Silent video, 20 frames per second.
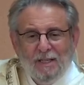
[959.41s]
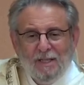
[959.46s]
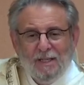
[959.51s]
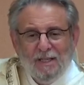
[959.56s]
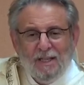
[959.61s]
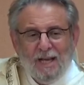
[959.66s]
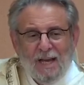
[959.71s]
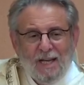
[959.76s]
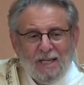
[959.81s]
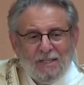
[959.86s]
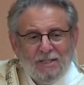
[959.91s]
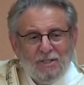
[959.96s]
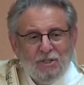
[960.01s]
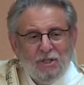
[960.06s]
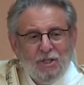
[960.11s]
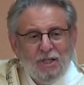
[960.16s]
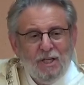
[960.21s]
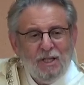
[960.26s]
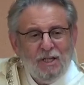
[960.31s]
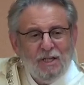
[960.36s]
Next
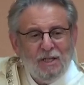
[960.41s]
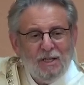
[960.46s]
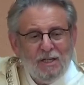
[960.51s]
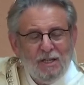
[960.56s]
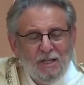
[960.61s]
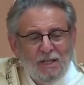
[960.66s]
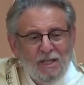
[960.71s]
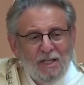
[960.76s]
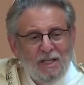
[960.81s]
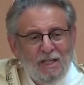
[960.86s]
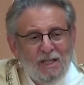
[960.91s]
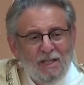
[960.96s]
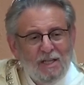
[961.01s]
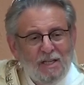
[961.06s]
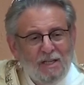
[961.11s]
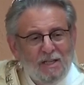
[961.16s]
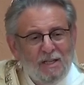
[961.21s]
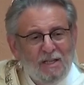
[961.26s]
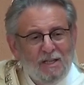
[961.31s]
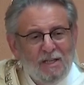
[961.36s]
year
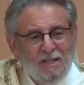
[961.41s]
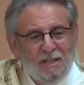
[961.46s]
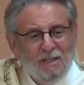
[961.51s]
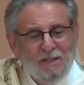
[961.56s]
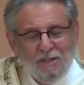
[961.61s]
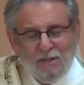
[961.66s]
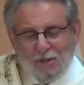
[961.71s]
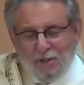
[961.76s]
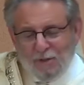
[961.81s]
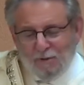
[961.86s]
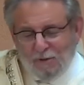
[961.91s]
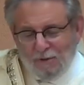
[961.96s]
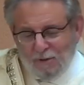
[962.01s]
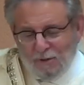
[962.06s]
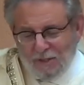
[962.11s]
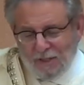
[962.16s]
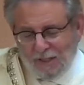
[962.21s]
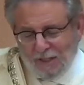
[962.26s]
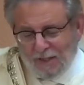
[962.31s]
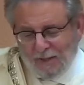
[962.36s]
in
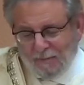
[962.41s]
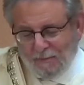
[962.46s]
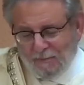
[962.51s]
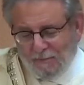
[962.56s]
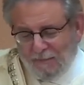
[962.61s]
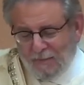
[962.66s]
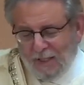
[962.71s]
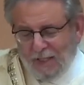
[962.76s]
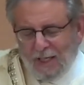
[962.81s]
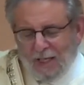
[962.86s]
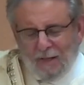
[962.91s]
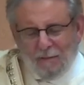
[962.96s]
Jerusalem. But